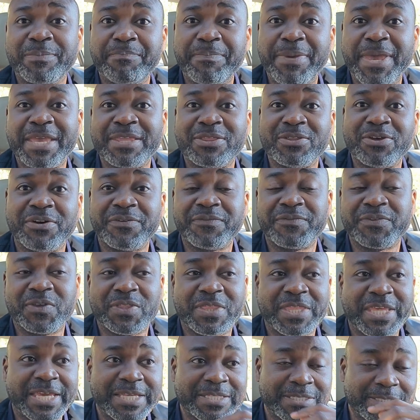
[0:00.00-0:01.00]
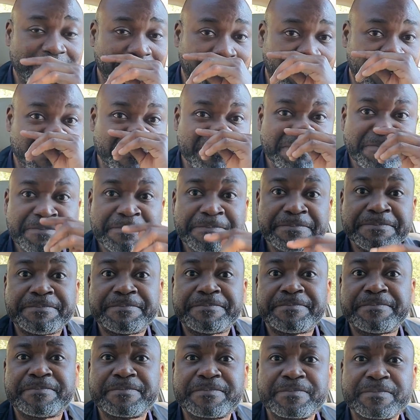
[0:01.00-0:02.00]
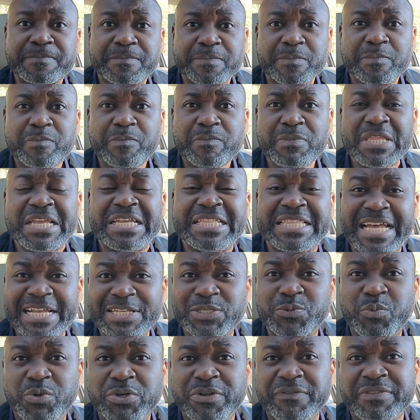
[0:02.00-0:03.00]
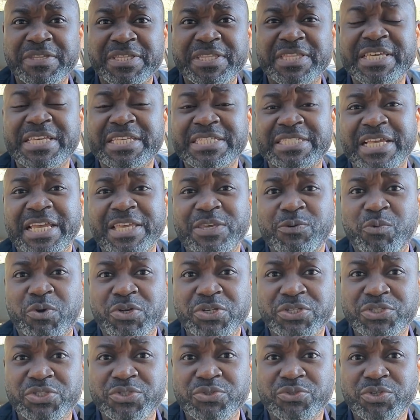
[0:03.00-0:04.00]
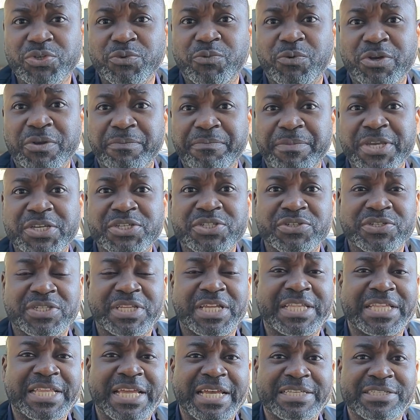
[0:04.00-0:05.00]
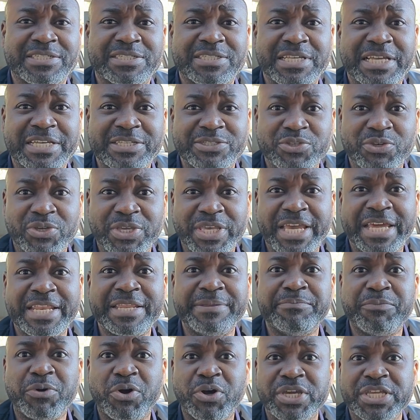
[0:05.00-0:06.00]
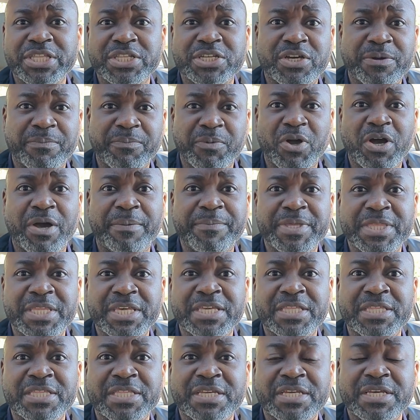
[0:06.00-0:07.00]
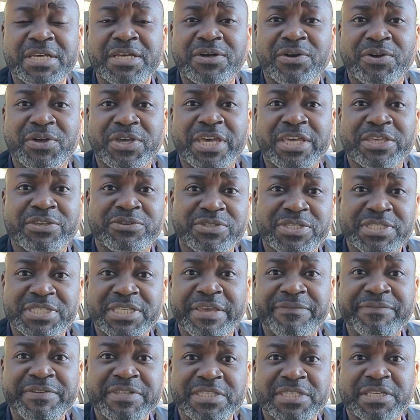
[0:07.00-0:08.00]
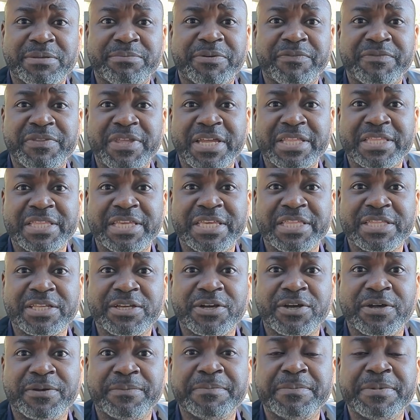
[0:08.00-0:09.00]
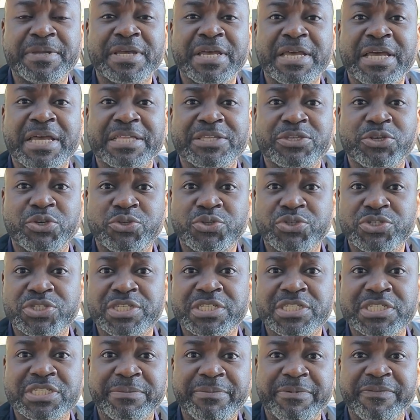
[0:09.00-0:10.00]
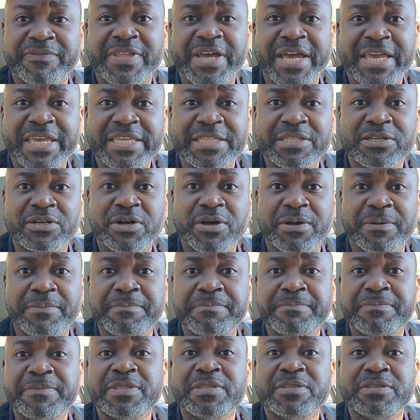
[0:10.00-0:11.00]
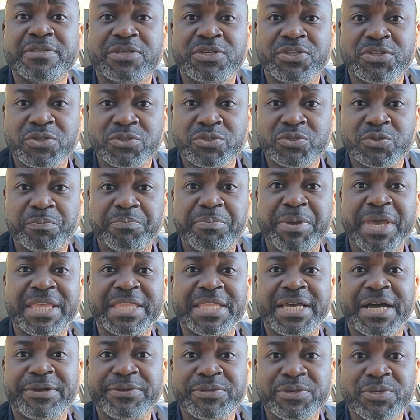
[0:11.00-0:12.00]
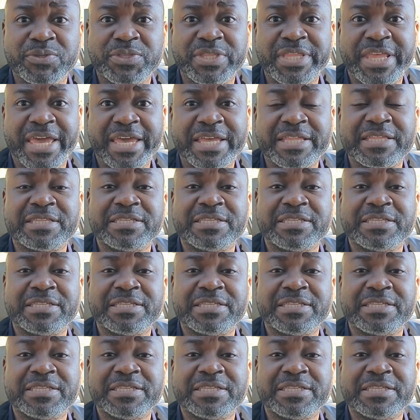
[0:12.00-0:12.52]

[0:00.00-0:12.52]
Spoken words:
paying off your debt. So that's one of the things that you want to do. You want to make sure that as you're getting more income coming in, okay, you're saving some of that income, you're using some of that income, to pay down your debt,